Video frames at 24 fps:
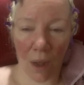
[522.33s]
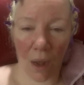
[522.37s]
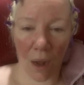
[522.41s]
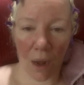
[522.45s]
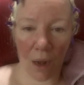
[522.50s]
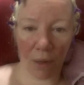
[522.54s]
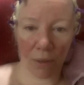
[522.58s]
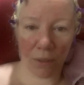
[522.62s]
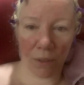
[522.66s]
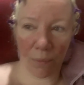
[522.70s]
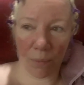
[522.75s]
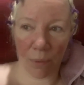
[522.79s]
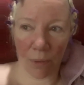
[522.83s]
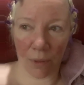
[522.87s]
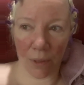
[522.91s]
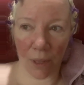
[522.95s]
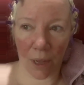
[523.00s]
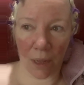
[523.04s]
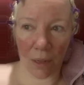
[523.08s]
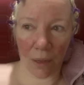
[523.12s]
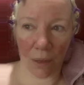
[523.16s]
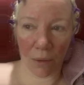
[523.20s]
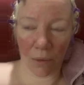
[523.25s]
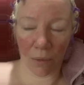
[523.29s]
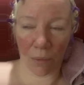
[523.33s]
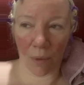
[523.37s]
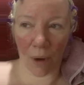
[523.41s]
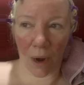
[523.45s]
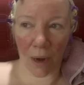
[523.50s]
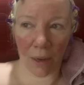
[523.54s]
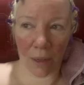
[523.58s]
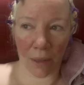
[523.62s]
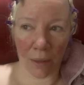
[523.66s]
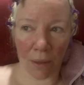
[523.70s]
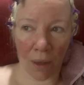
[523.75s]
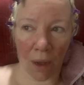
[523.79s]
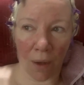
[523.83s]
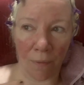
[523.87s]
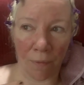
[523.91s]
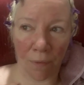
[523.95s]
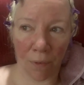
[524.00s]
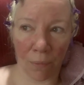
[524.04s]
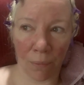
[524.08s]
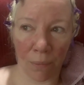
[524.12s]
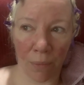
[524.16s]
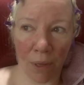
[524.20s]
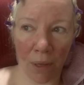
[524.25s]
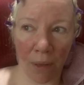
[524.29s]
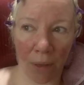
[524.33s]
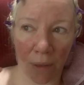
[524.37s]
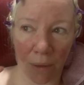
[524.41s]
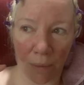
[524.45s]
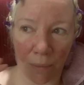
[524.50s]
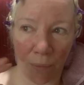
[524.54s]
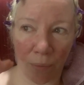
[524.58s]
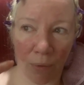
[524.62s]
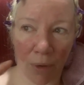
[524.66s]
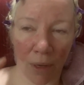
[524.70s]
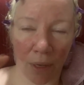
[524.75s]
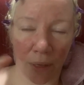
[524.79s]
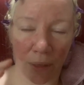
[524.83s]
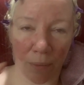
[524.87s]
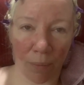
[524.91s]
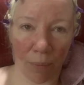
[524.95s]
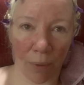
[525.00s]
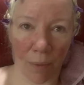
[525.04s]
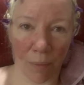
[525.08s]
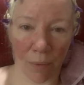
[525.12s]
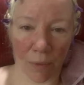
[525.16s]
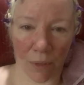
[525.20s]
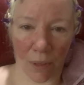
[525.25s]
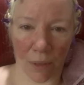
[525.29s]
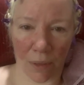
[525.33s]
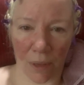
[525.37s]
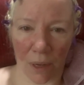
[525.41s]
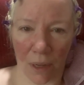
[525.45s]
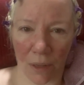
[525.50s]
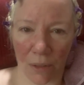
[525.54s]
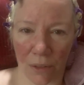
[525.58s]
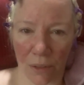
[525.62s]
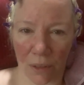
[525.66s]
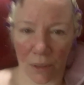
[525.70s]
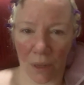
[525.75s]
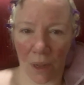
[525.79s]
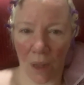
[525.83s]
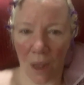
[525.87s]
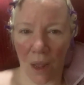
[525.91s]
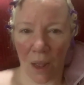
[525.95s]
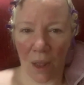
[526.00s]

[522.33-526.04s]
I should put that into writing, not for me to bring it to people's attention.